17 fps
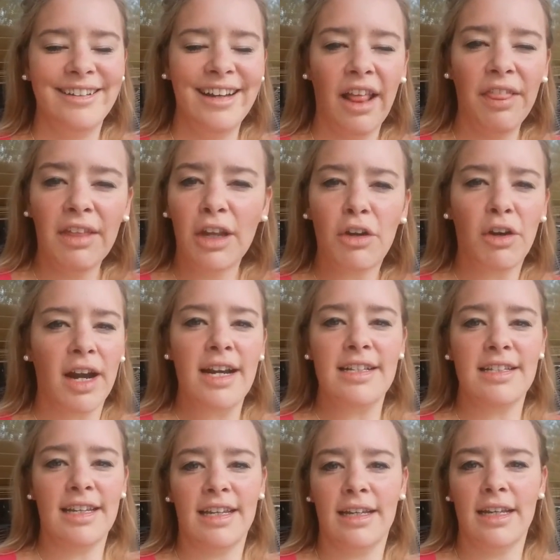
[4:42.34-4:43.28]
nothing
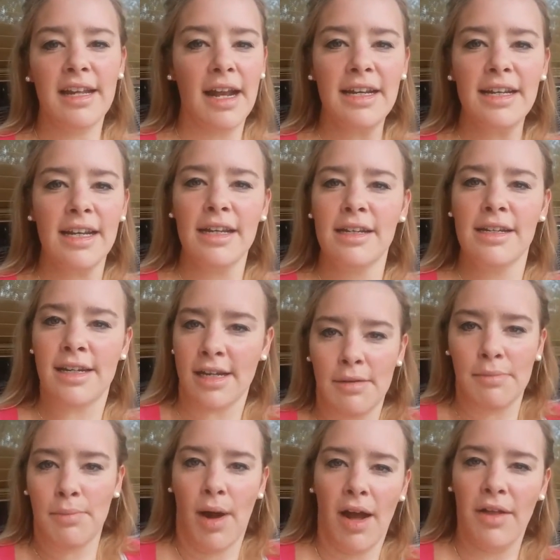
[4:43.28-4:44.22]
crazy.
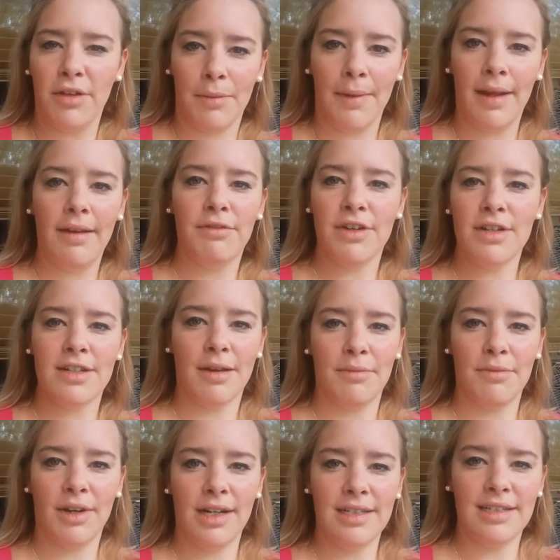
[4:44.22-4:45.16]
Didn't bother me for
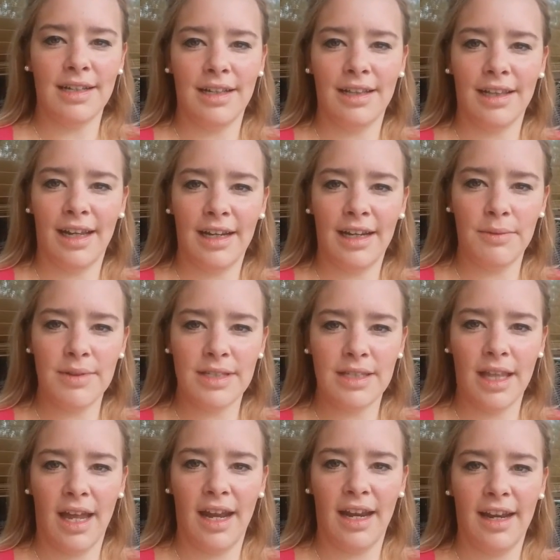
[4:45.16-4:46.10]
some reason. Like it
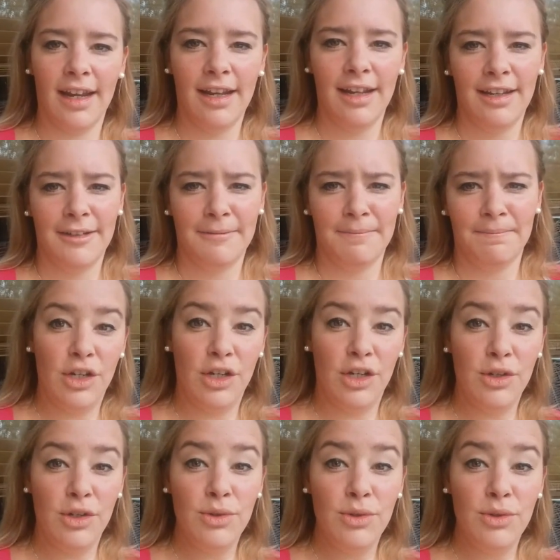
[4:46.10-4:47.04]
was like
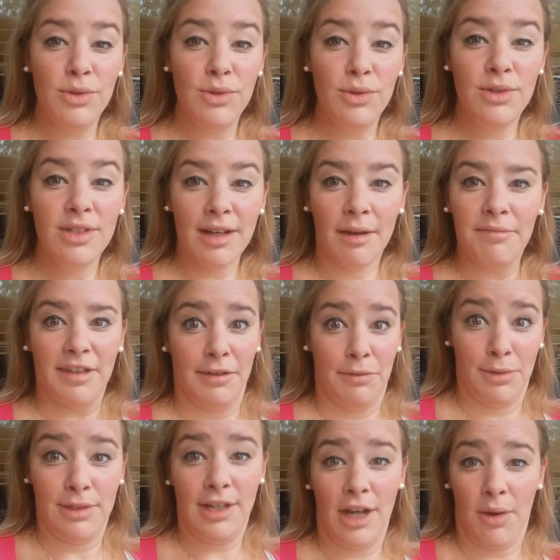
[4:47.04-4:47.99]
you knew
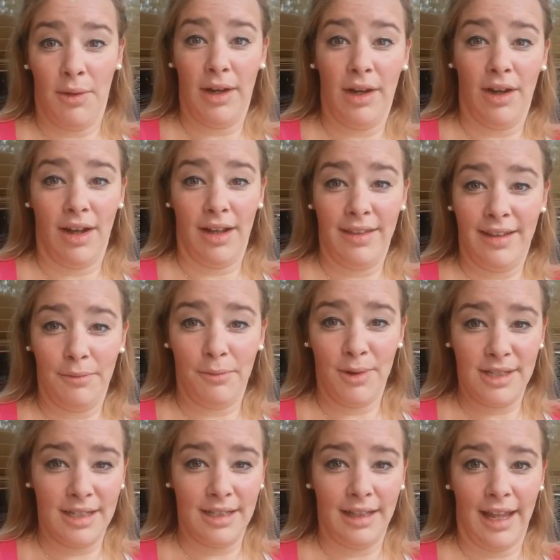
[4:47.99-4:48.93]
something was going on that
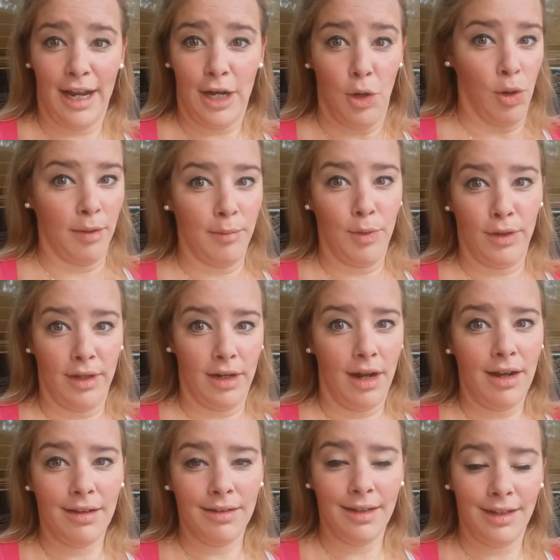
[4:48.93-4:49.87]
wasn't like normal at
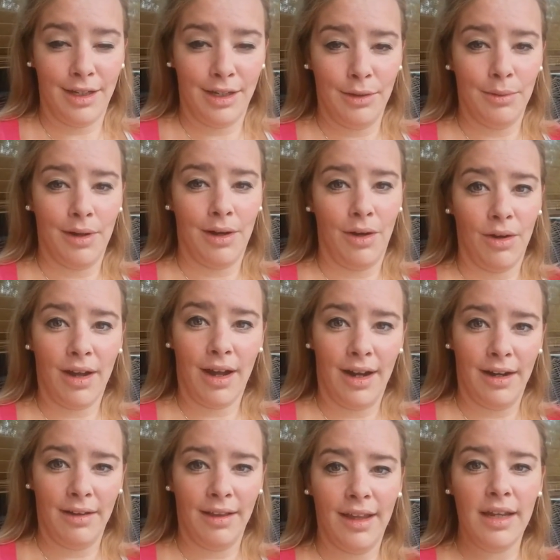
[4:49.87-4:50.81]
all. Like you were all
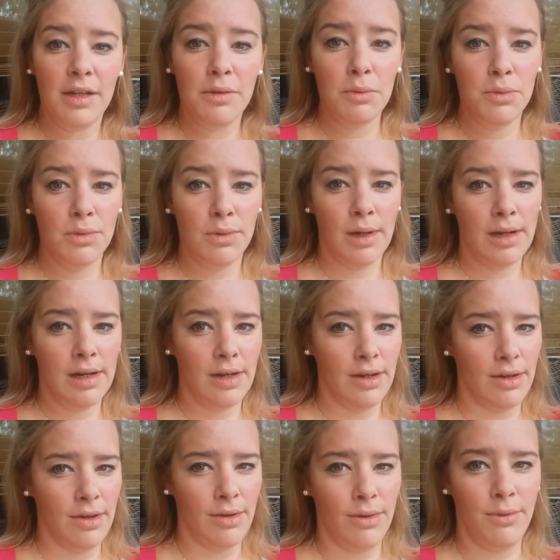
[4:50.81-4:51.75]
kind of like,
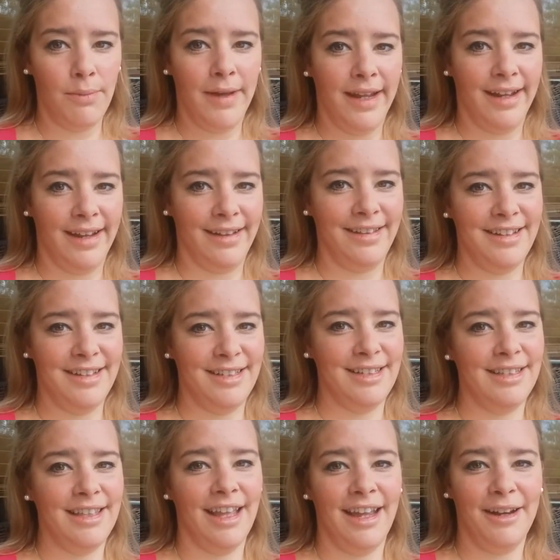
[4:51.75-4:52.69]
whoa, man, this
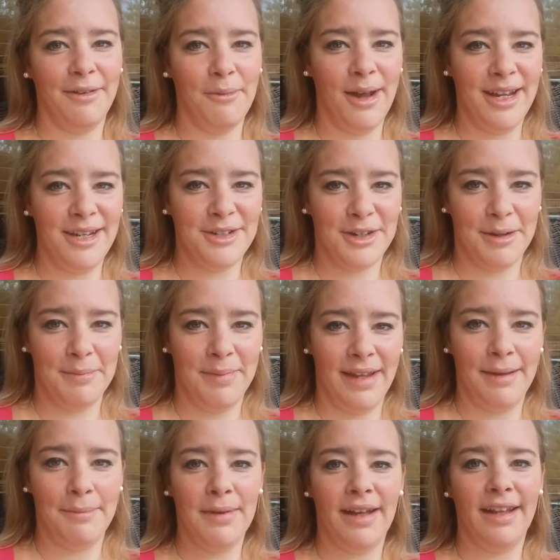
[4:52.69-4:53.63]
is like way
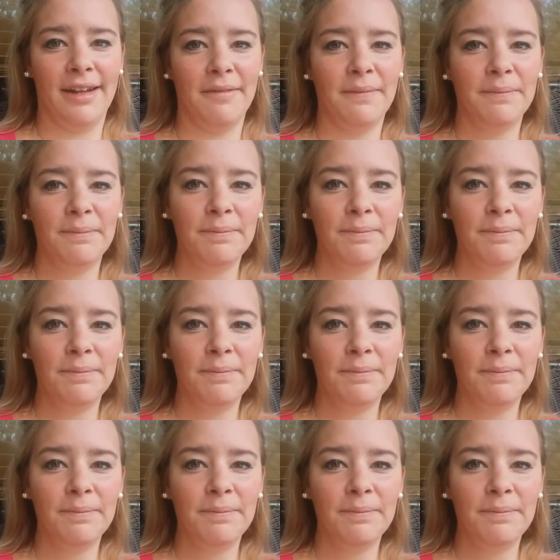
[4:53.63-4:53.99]
trippy, but